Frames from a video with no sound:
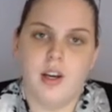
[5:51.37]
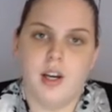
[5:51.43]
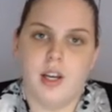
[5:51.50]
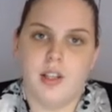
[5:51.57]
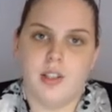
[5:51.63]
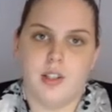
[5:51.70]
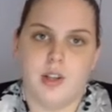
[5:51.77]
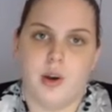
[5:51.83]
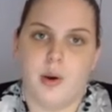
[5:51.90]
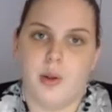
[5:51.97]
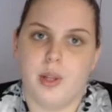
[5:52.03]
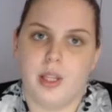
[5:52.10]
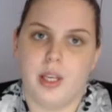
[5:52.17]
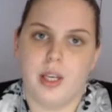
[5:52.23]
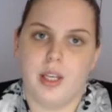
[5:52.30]
So
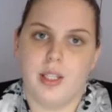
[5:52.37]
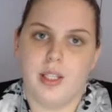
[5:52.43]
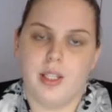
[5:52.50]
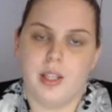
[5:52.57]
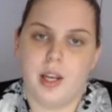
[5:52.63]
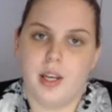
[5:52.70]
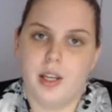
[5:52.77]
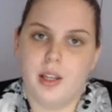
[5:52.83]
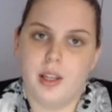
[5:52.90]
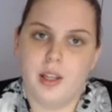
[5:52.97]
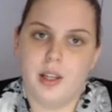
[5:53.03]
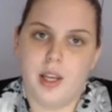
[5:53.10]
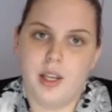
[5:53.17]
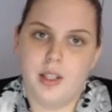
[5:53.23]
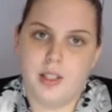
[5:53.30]
the study
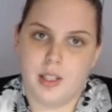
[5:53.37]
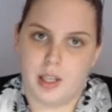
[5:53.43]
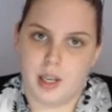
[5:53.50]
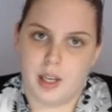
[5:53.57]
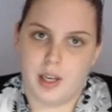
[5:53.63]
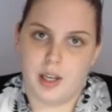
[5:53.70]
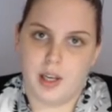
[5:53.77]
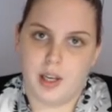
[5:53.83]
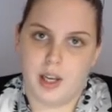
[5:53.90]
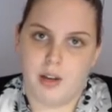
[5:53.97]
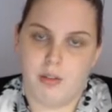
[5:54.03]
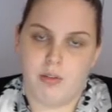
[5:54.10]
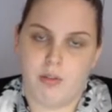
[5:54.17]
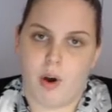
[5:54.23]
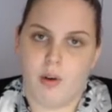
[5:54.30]
that they did
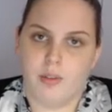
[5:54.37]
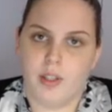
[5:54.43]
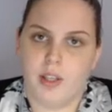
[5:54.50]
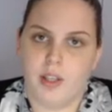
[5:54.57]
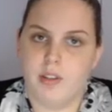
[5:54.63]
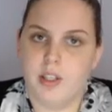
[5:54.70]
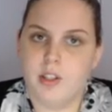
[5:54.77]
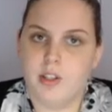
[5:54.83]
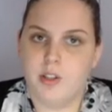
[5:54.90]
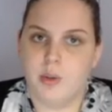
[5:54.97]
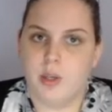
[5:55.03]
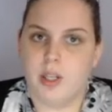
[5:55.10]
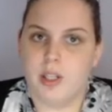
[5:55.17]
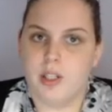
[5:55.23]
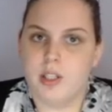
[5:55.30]
involved giving
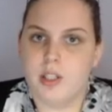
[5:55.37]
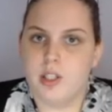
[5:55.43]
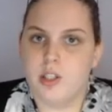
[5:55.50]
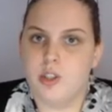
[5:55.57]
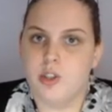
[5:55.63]
students